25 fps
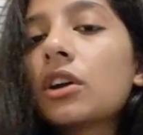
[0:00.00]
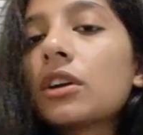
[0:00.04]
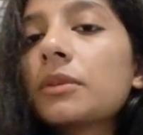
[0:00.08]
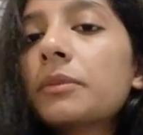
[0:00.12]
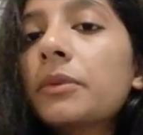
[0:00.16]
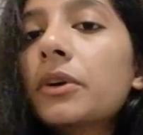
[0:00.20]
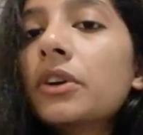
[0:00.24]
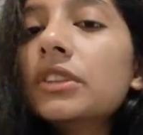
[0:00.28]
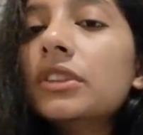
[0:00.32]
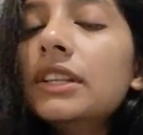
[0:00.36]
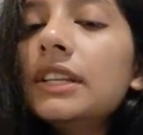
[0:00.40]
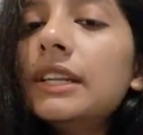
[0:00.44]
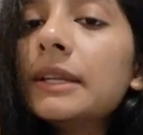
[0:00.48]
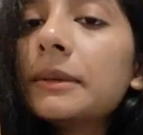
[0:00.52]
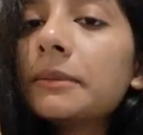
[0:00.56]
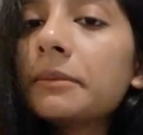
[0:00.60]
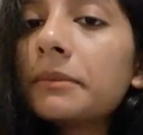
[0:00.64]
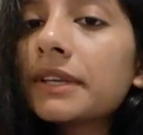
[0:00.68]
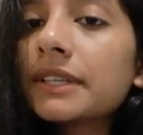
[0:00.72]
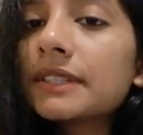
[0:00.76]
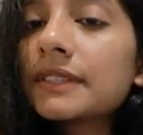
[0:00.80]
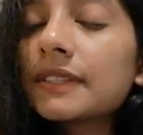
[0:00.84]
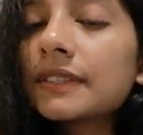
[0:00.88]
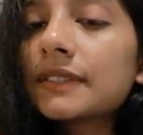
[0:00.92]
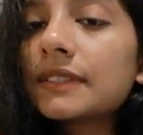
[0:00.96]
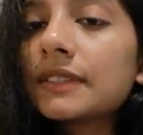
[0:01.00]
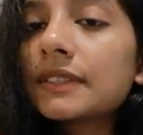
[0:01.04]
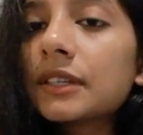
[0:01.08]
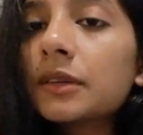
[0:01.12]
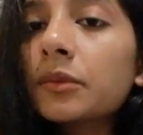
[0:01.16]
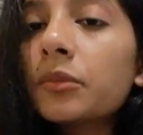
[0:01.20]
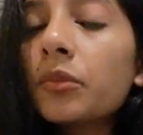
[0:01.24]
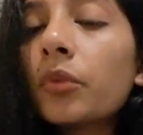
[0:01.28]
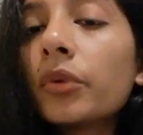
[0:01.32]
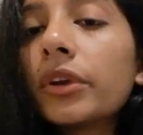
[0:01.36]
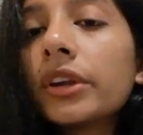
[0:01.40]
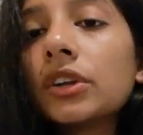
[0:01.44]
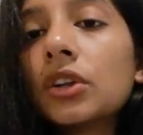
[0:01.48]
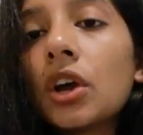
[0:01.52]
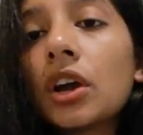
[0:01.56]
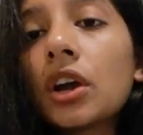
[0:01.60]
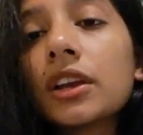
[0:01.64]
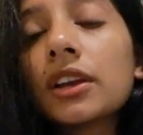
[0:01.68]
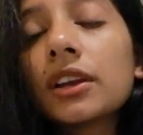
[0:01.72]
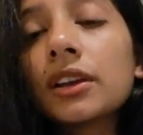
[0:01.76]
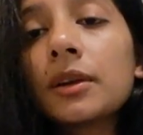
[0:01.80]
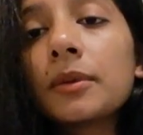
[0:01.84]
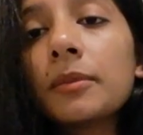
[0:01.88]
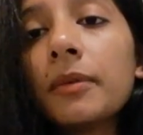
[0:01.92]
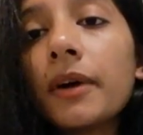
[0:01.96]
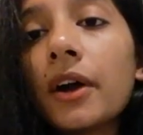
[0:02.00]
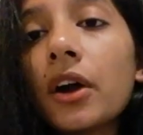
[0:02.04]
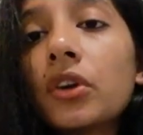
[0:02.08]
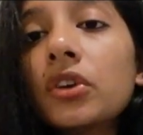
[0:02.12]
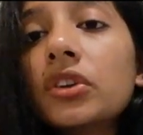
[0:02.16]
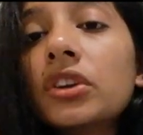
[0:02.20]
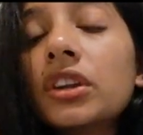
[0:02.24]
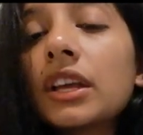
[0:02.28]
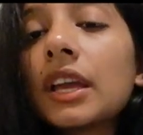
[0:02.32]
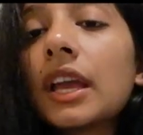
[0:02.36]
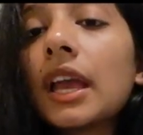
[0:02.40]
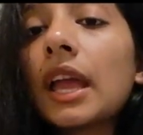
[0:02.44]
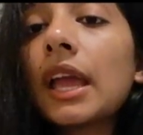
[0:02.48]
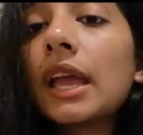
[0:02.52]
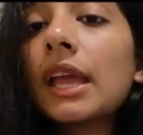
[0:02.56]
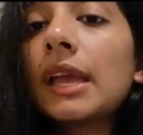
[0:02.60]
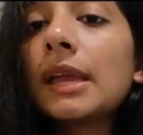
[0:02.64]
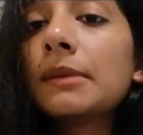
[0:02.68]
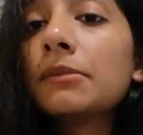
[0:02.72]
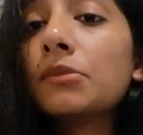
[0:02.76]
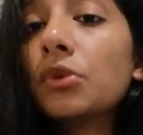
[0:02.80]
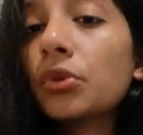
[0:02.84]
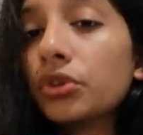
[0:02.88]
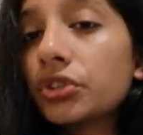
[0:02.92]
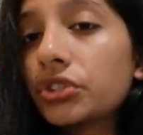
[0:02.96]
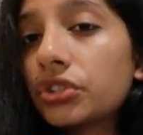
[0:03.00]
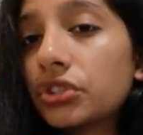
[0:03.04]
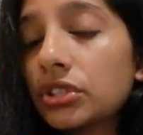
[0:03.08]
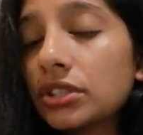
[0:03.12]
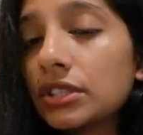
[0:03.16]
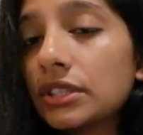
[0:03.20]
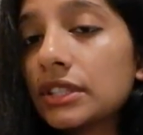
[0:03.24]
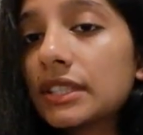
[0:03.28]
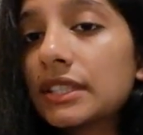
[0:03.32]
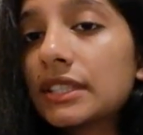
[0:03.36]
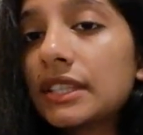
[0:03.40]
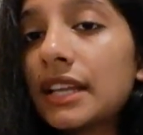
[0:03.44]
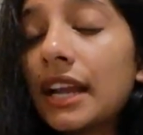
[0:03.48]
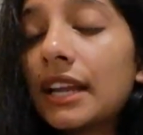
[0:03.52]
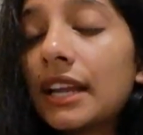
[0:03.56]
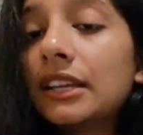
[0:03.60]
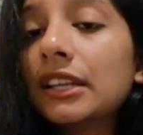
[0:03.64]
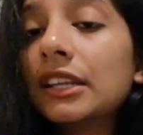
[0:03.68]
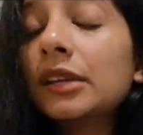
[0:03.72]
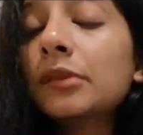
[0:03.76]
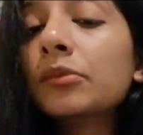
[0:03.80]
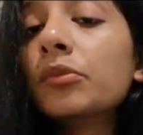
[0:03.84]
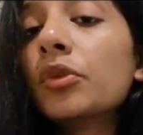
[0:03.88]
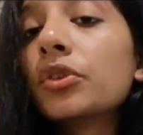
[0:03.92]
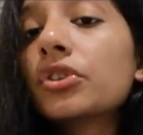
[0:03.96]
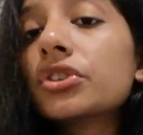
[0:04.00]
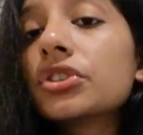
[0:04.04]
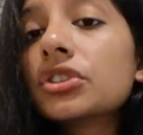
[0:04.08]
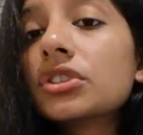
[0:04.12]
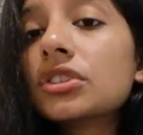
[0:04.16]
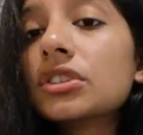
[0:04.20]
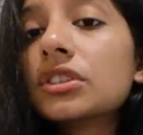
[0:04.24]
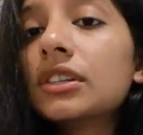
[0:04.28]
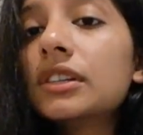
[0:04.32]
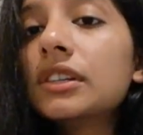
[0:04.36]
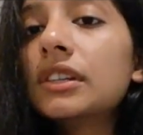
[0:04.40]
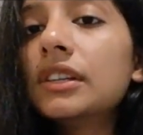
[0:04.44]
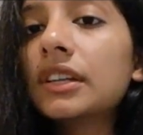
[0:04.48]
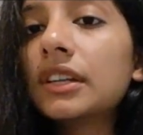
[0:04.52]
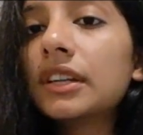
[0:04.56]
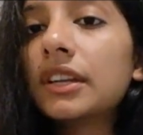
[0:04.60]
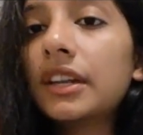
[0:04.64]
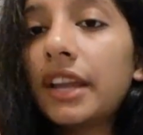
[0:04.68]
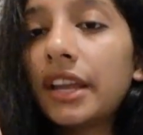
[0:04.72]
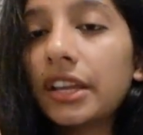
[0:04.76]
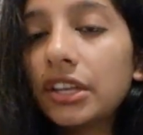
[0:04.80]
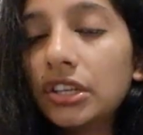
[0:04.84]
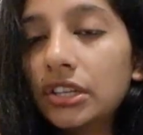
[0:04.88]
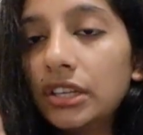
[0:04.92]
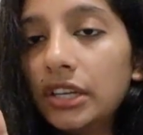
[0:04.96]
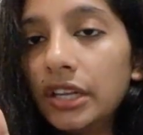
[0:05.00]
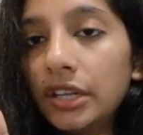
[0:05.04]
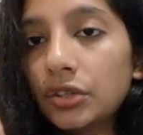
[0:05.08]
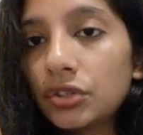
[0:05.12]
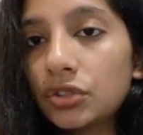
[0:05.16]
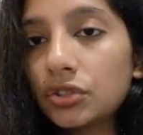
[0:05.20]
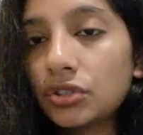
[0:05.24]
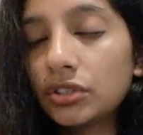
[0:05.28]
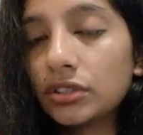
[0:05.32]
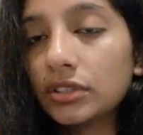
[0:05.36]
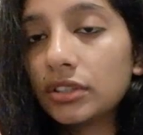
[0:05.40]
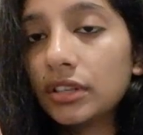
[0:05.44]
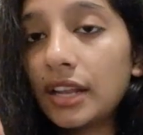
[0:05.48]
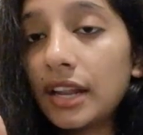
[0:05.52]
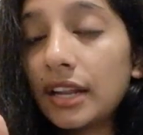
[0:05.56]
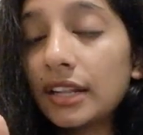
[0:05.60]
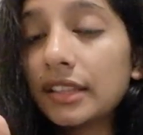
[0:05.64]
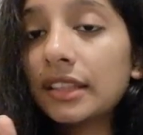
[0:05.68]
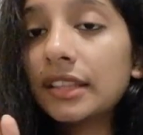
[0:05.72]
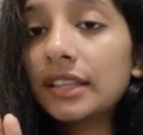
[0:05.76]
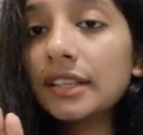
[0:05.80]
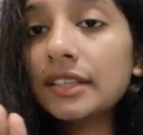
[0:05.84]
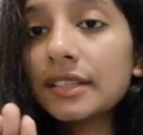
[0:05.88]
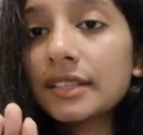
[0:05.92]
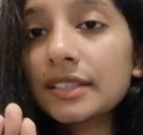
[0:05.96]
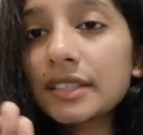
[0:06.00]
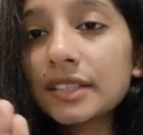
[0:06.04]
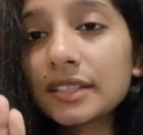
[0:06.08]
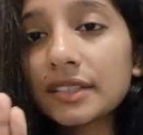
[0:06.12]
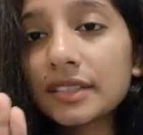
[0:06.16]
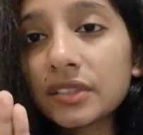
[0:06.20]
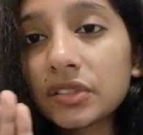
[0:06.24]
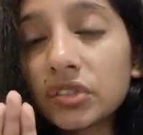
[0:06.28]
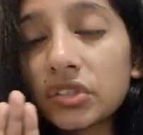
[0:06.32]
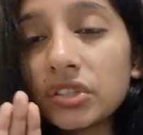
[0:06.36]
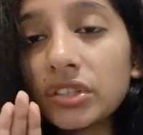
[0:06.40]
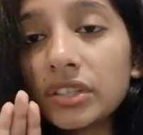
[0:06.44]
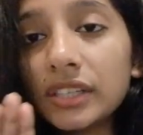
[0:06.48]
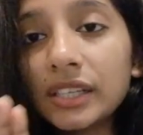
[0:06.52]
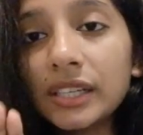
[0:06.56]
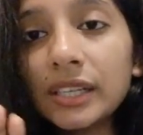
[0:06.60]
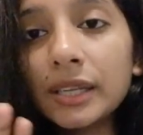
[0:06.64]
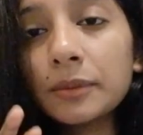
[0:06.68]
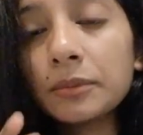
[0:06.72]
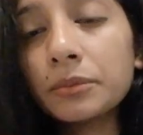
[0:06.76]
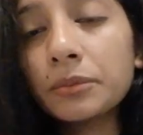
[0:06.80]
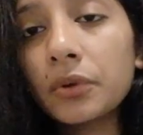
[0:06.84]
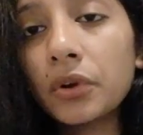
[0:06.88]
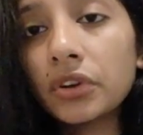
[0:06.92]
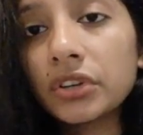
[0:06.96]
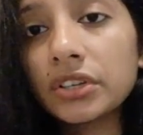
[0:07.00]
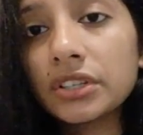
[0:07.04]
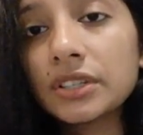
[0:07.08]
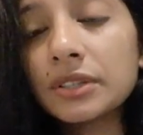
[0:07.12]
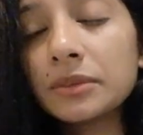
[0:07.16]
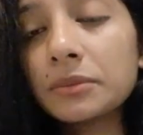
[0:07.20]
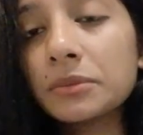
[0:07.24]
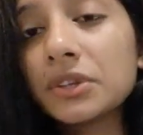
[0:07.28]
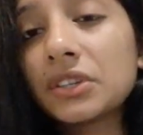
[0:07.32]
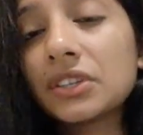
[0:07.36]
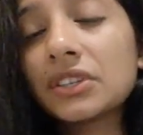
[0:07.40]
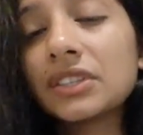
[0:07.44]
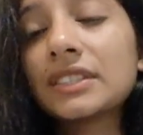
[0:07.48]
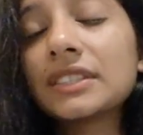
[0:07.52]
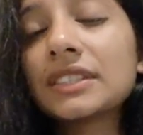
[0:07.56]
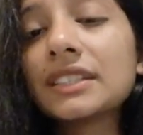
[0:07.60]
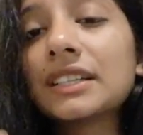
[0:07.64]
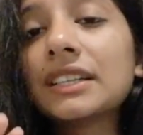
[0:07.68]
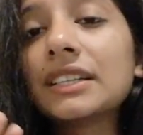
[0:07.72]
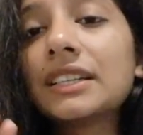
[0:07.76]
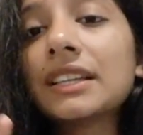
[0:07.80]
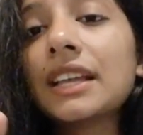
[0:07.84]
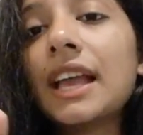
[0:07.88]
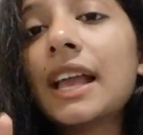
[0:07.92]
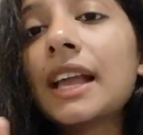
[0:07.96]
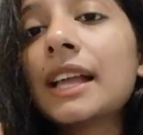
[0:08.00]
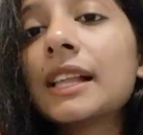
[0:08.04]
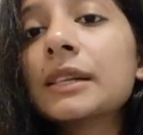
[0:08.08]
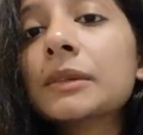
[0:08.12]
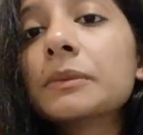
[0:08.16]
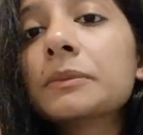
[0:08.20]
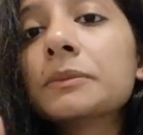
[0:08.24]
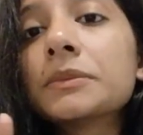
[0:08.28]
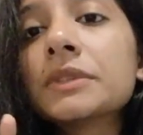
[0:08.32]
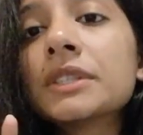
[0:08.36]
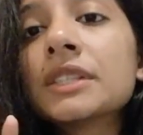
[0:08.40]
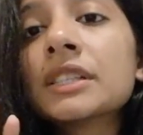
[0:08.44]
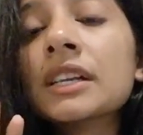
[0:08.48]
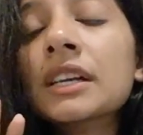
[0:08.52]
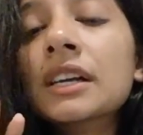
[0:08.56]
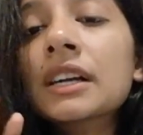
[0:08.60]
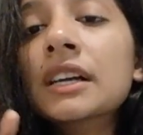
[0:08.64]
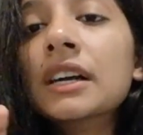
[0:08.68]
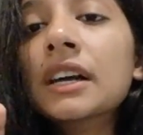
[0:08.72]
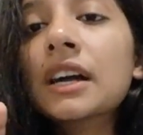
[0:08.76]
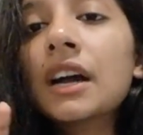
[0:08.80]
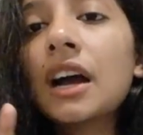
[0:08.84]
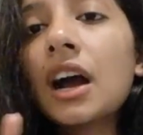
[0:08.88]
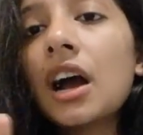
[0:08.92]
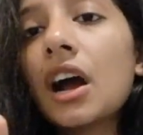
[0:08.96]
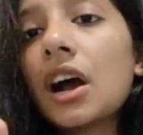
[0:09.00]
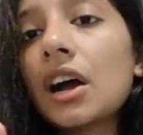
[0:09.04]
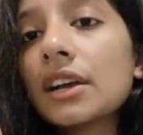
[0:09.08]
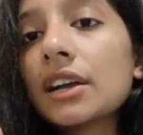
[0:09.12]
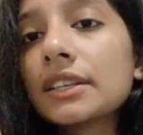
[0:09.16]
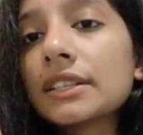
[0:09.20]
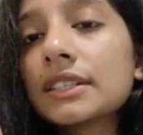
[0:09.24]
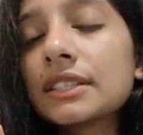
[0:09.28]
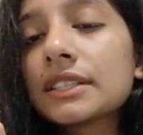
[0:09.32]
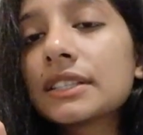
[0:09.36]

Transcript: about the limbic system, we're talking about emotions and emotional regulation. And this is really important because it helps us